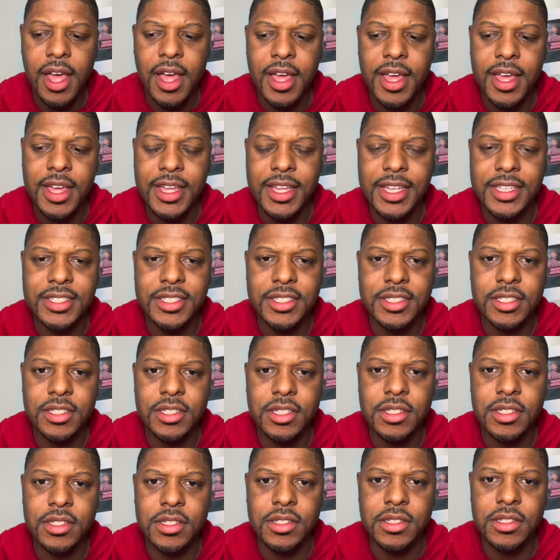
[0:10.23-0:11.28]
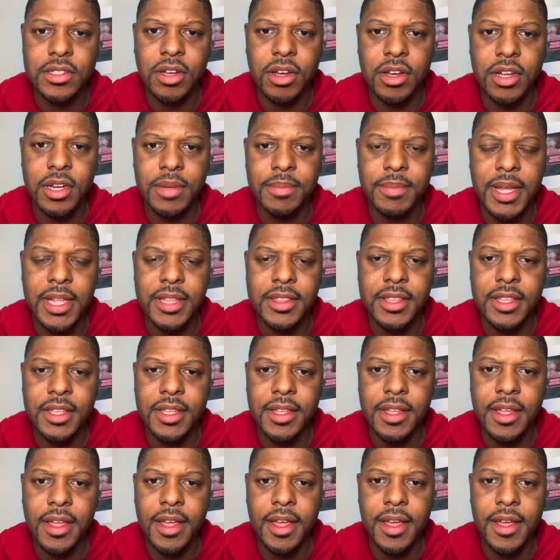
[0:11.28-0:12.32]
I guess talking about
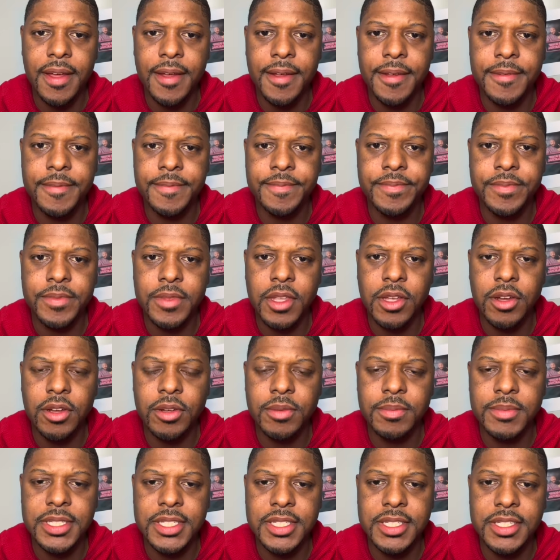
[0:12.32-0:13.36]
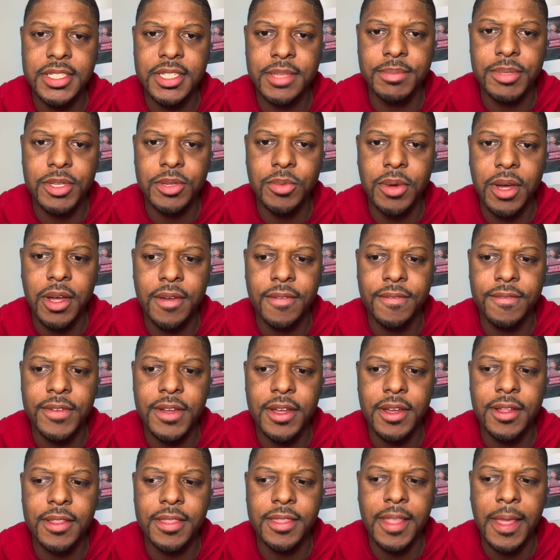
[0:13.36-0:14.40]
the whole Mississippi
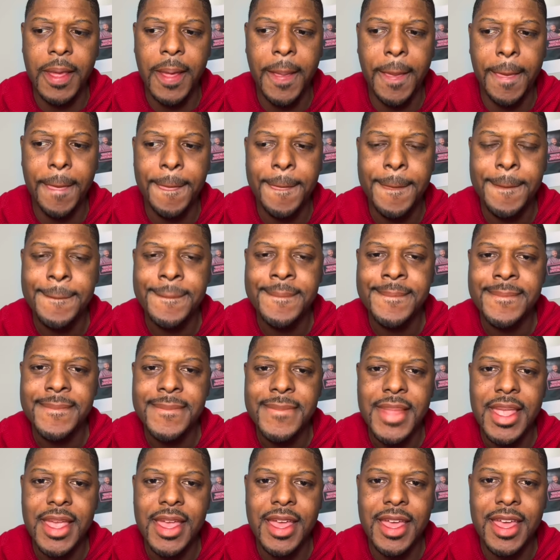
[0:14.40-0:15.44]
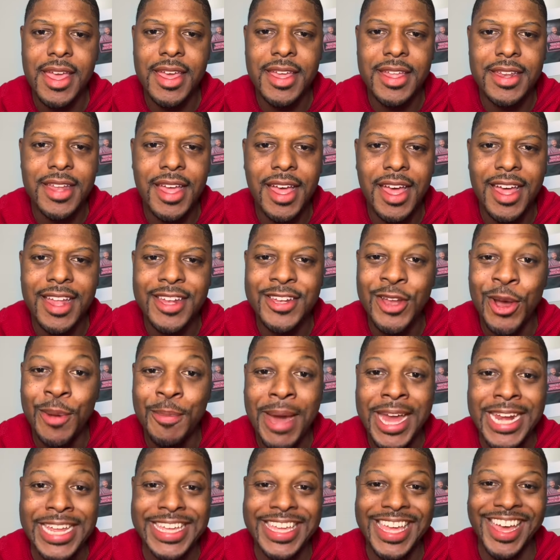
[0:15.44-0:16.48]
welfare thing. And
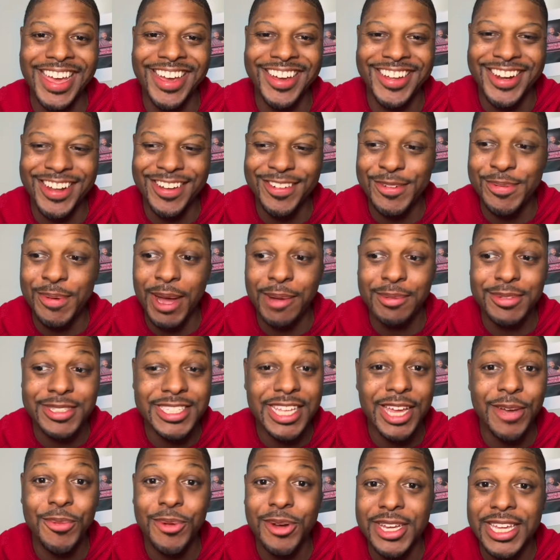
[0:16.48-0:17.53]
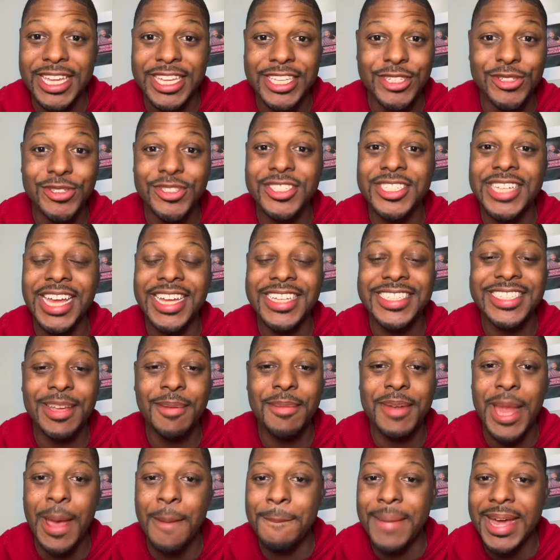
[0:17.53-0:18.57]
nobody cared. Everybody was like, well, can you shake
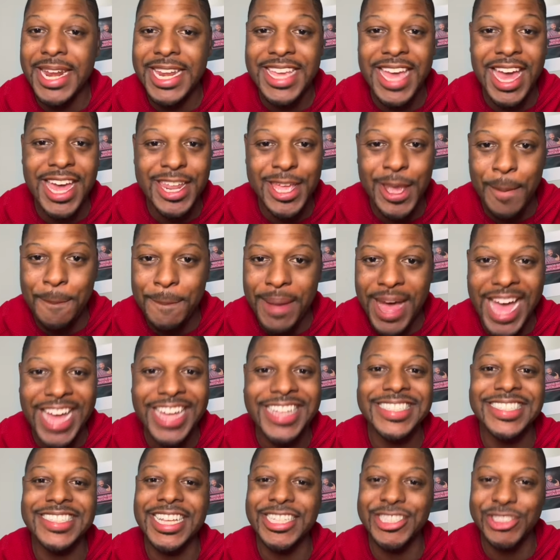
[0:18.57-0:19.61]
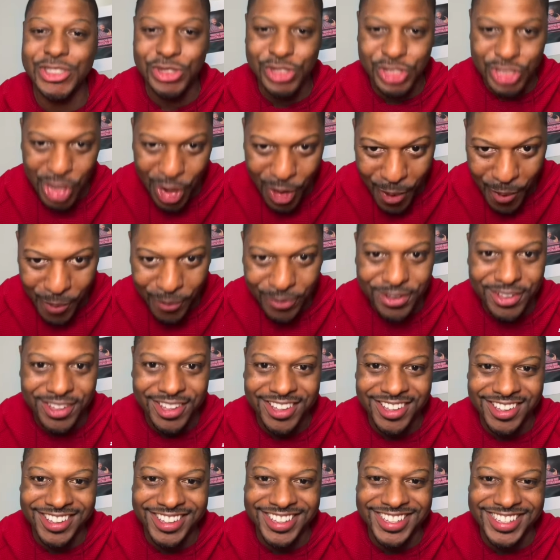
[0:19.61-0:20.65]
some of that money out of your pockets that you stole?
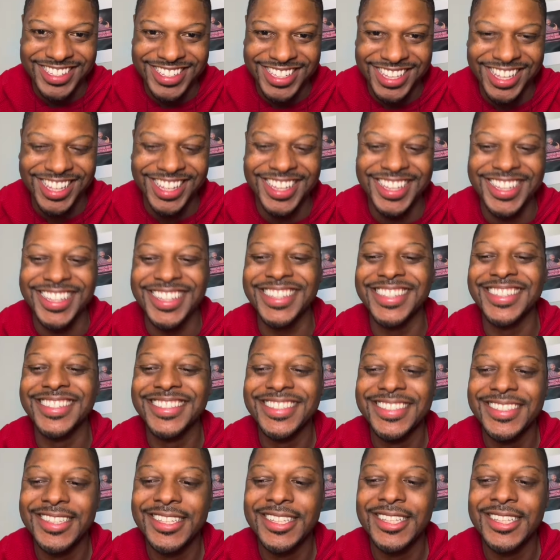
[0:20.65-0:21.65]
Okay.